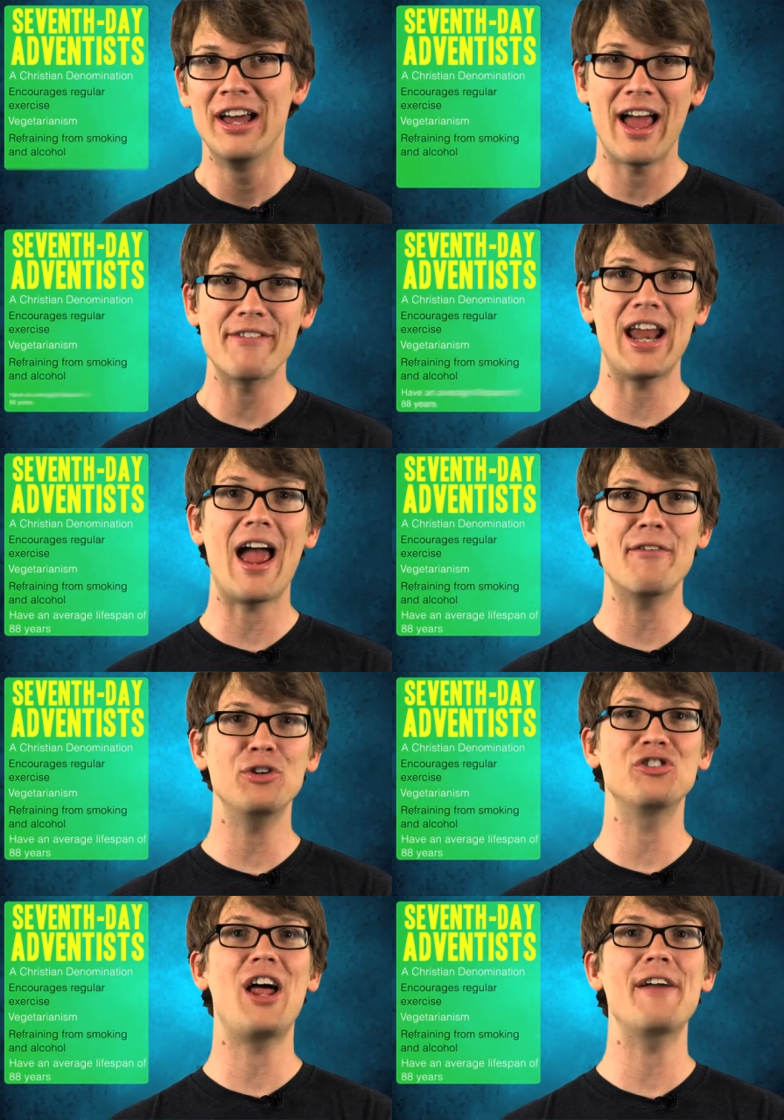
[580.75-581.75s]
have an
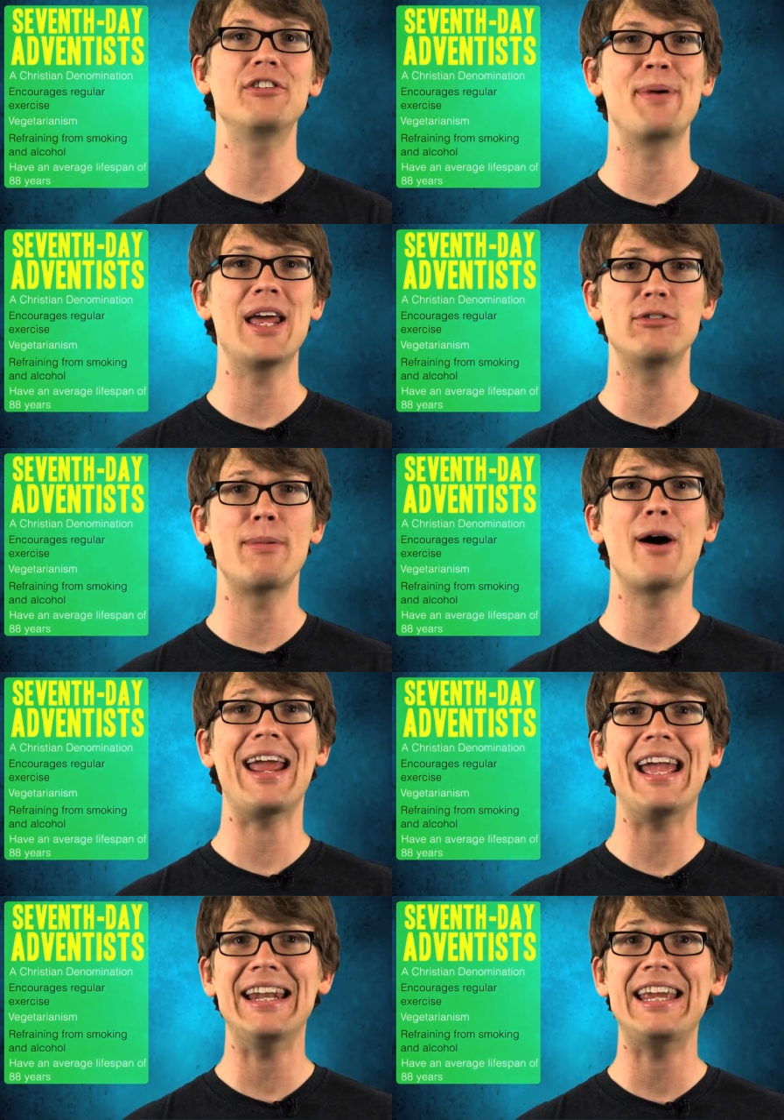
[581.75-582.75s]
average lifespan of about
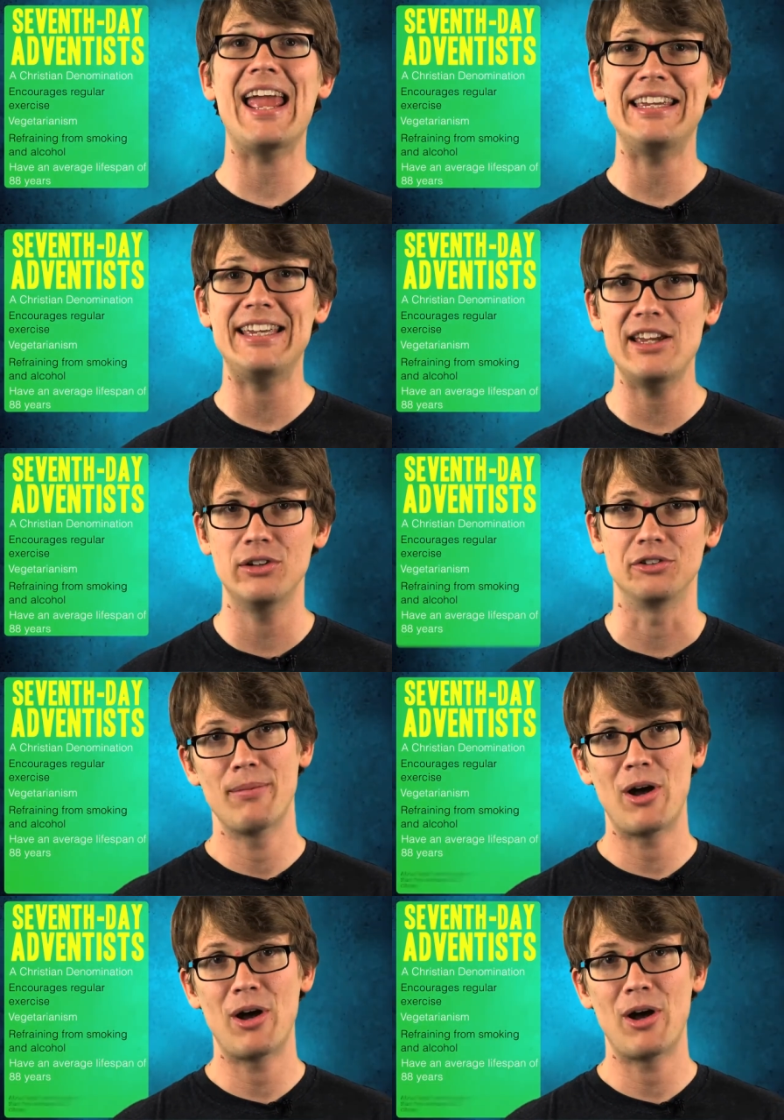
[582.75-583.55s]
88 years,